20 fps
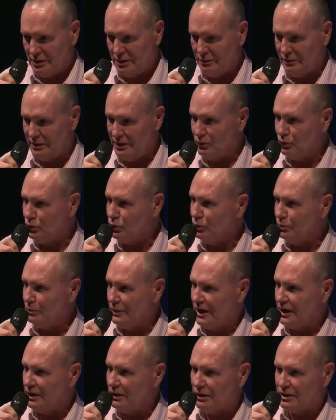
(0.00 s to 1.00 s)
I went, oh
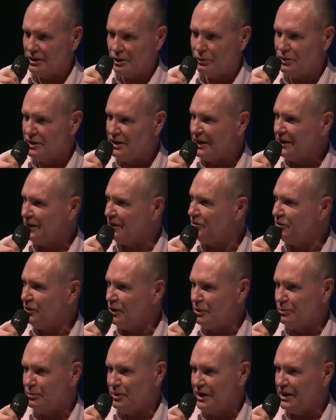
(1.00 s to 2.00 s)
my God, I wouldn't like to
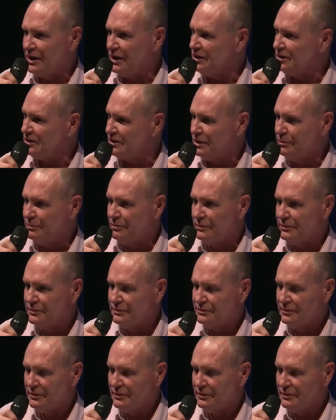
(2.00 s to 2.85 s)
fucking play against him.